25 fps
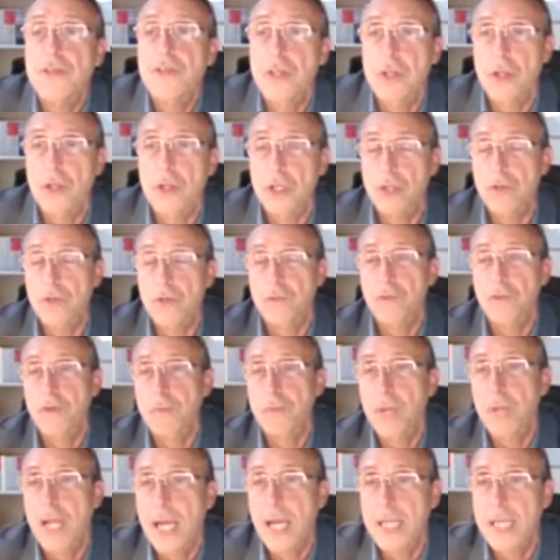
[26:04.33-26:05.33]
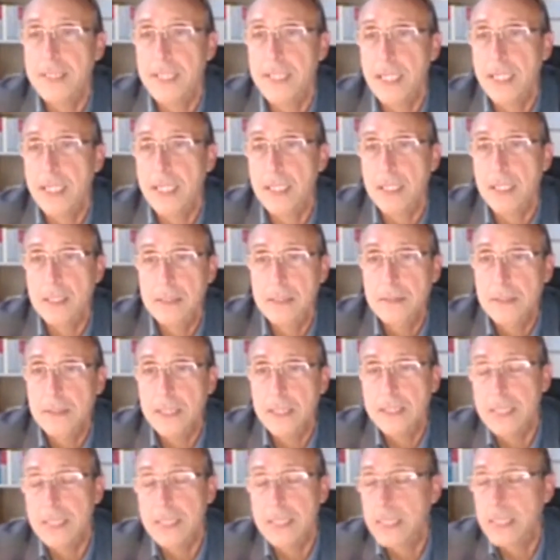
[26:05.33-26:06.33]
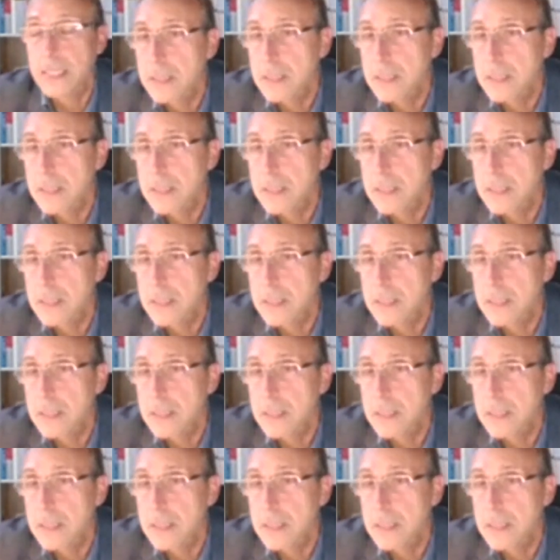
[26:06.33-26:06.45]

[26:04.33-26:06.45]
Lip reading: in order to formalize the AI. That's it.